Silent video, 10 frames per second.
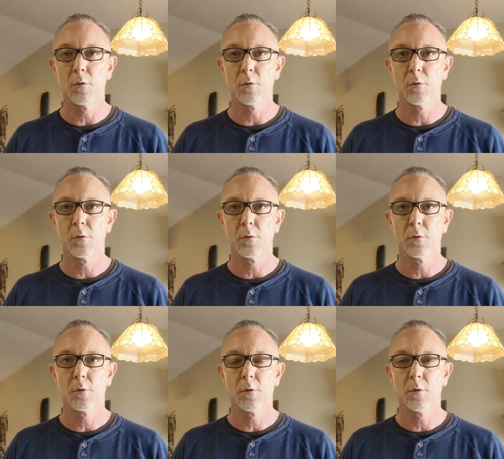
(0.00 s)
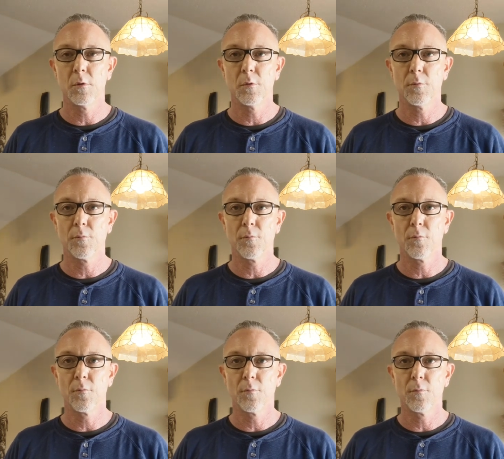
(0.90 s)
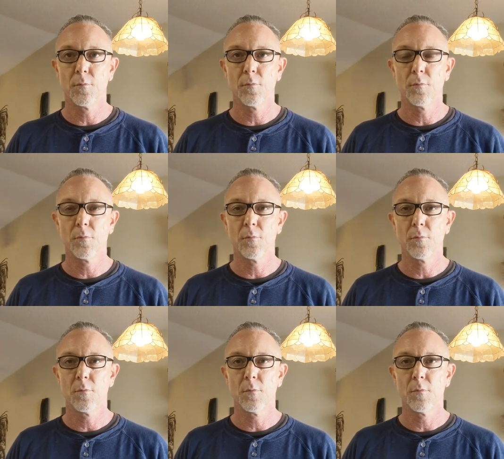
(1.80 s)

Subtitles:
[no speech]